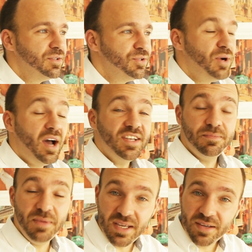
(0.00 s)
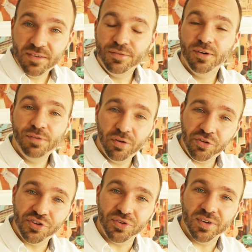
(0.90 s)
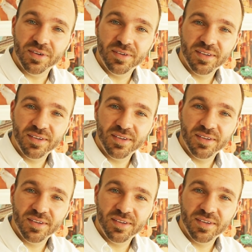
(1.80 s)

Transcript: to ask me for a photo shoot.